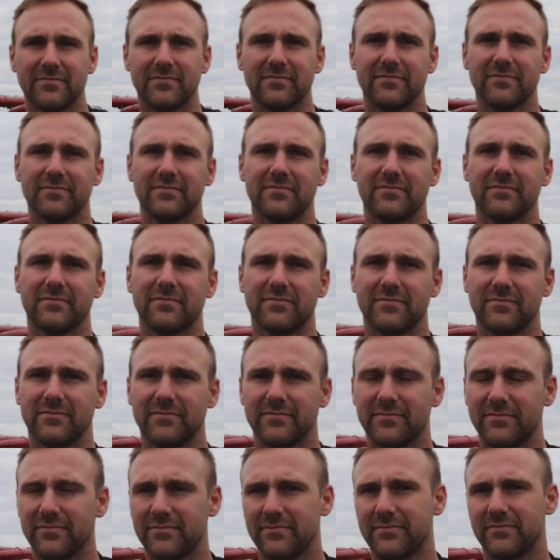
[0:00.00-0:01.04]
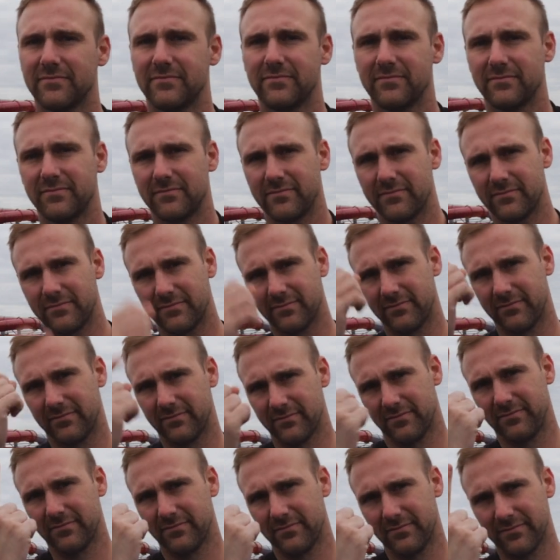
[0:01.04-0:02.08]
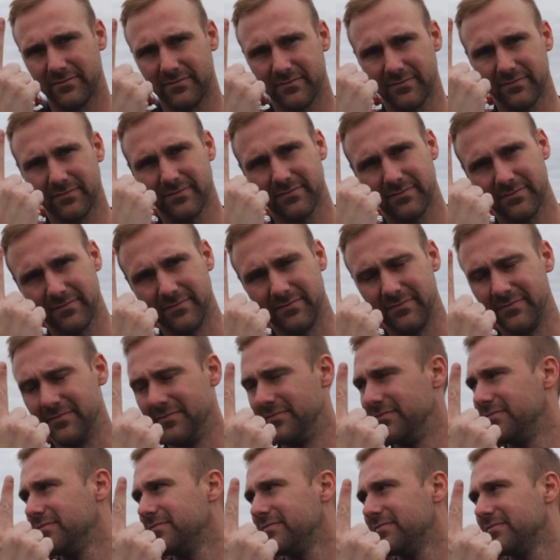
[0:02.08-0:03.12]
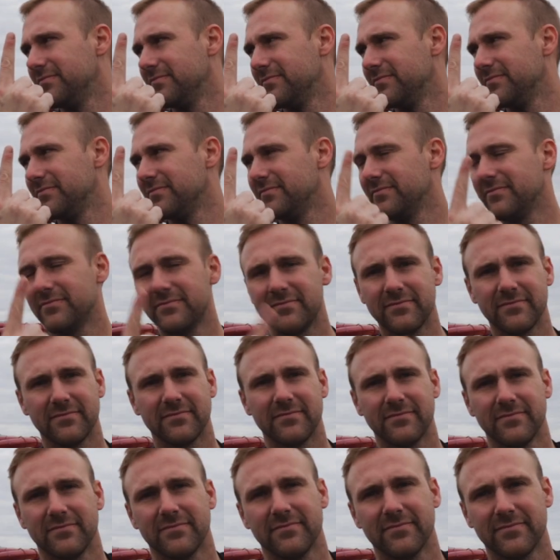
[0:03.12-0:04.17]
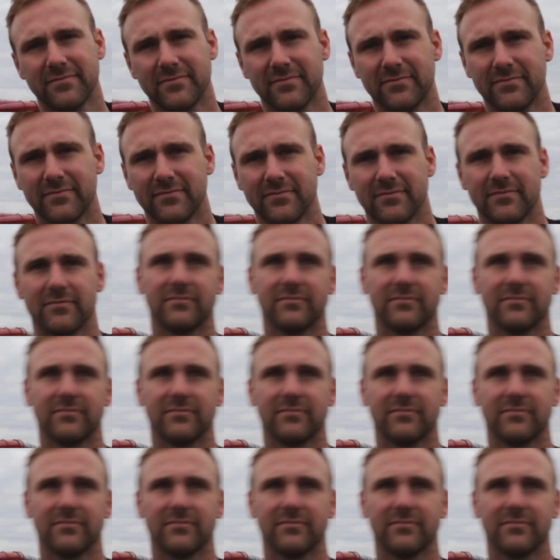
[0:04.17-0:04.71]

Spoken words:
This person isn't speaking.